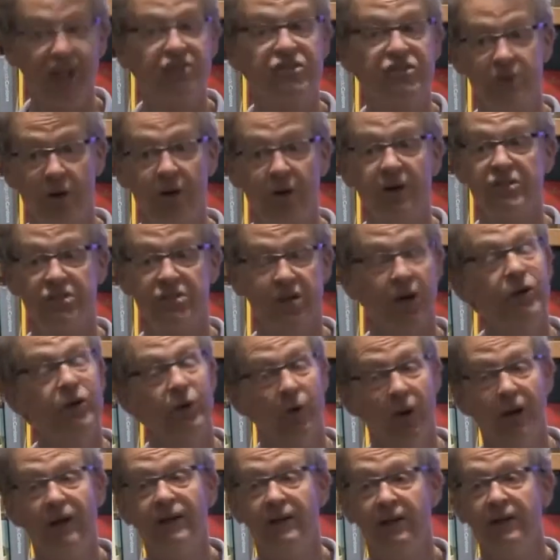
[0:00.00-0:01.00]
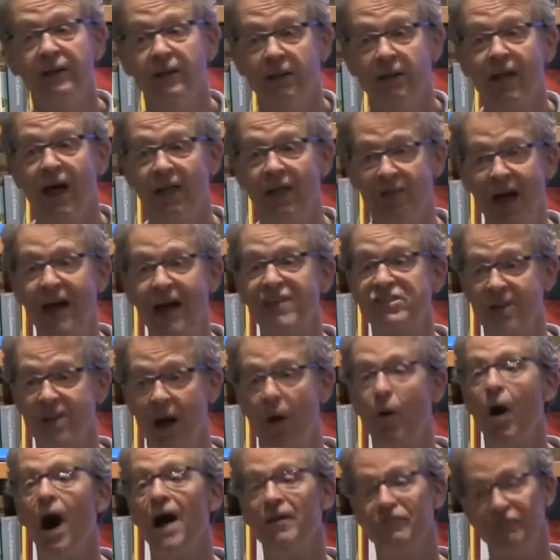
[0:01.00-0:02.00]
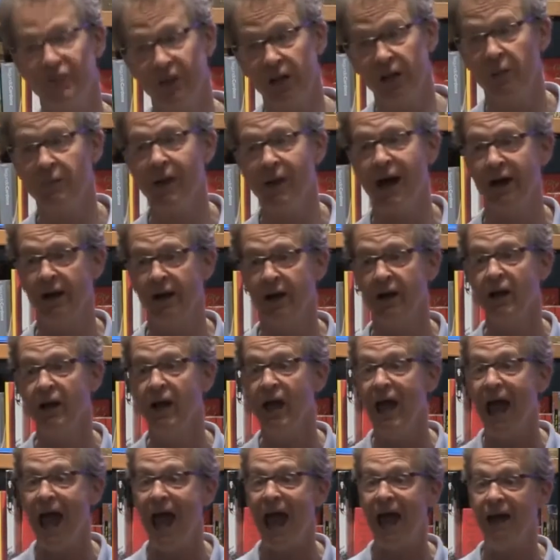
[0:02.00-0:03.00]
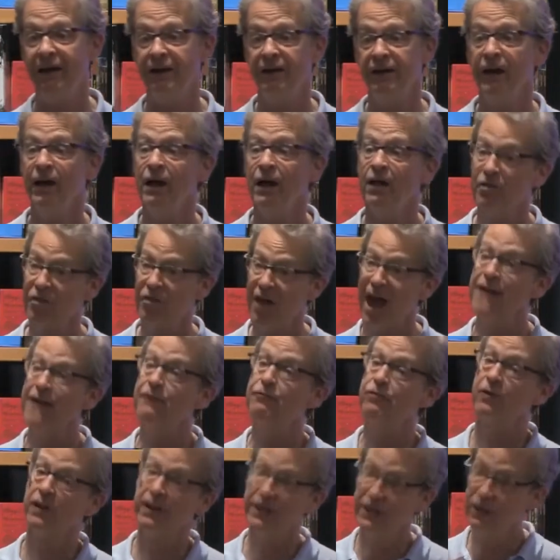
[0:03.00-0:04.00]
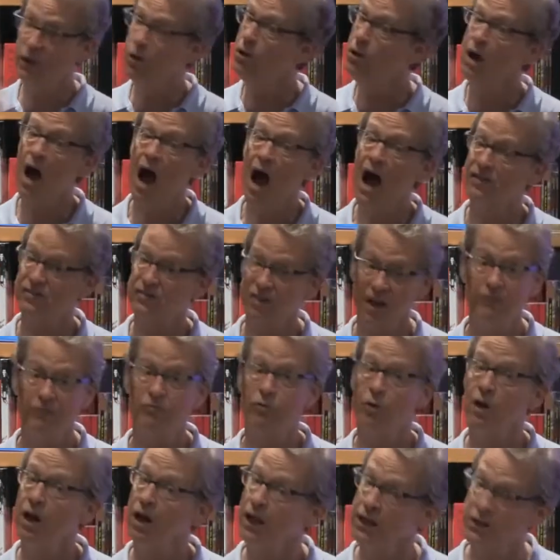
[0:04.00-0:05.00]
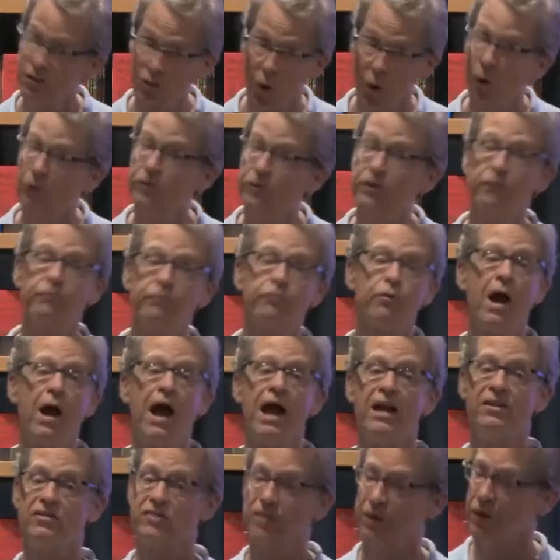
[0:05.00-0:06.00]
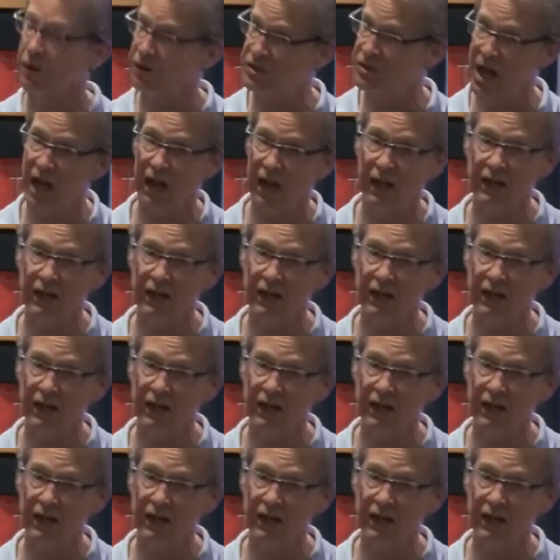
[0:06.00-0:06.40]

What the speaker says: there is they'll do it. That's how I feel about it. And thankfully, you guys have really told your friends and are telling